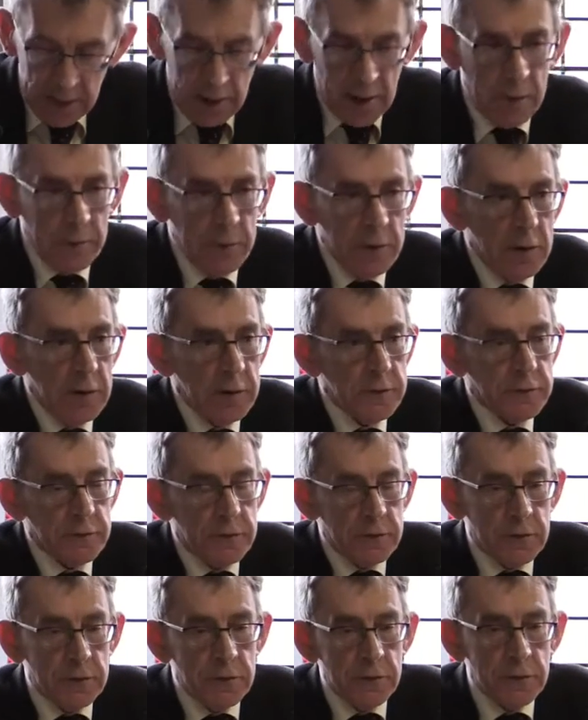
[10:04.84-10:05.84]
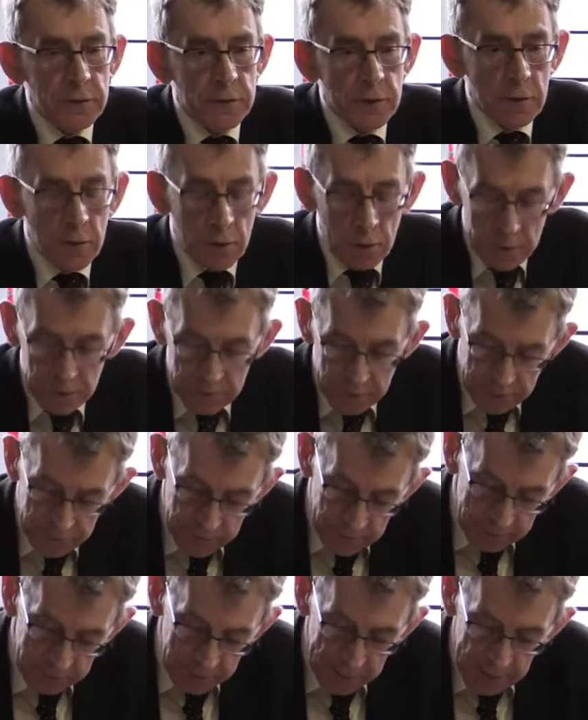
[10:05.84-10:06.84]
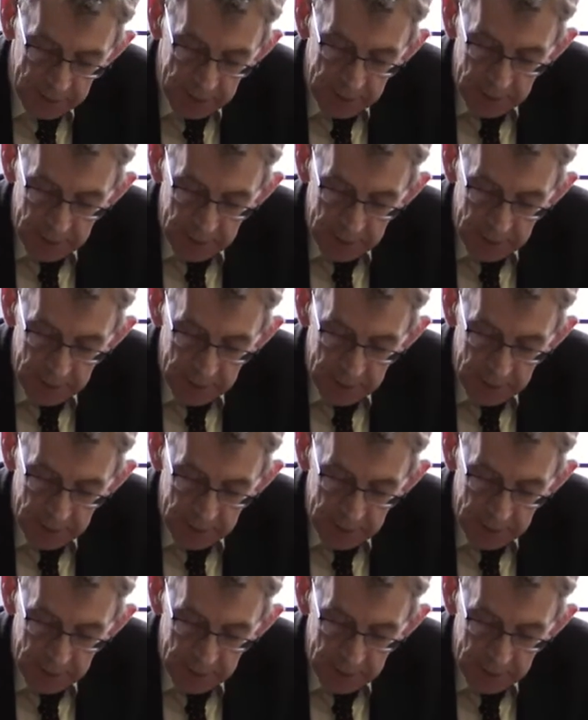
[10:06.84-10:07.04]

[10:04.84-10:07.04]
And we also introduced a court system,